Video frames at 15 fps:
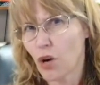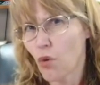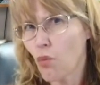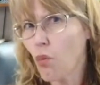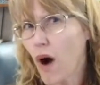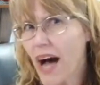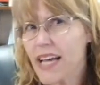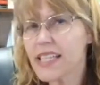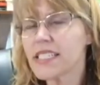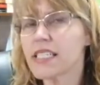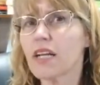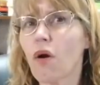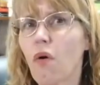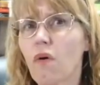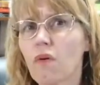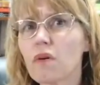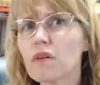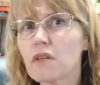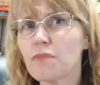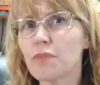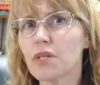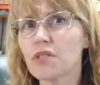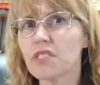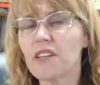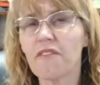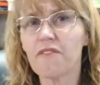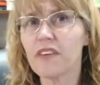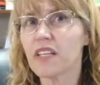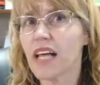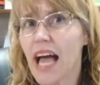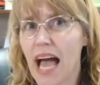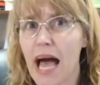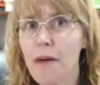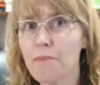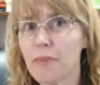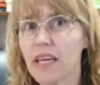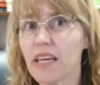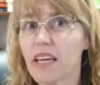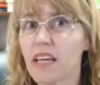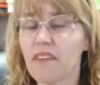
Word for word: Why is it horrible to feel happy